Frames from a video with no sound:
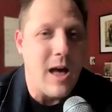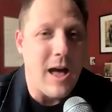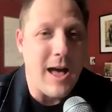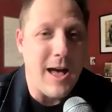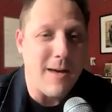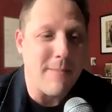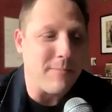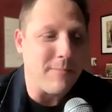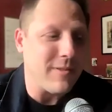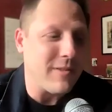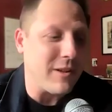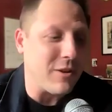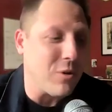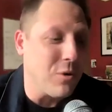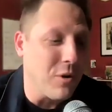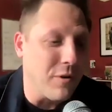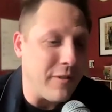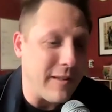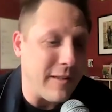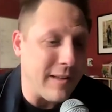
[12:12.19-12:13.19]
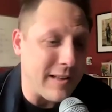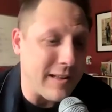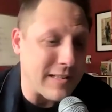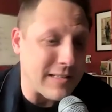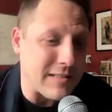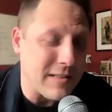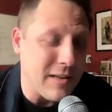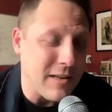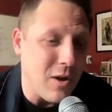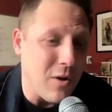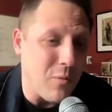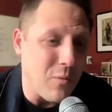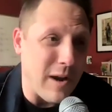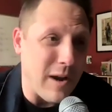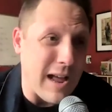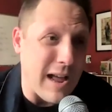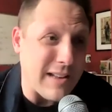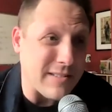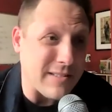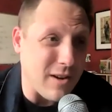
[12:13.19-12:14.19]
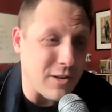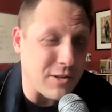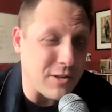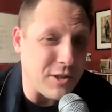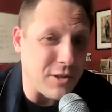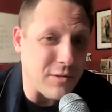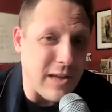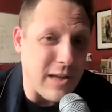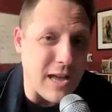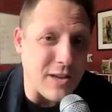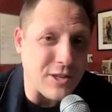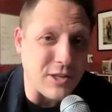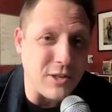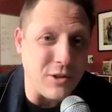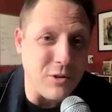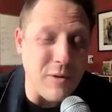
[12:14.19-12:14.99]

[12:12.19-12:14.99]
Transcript: um, the cool thing is when I started geocaching,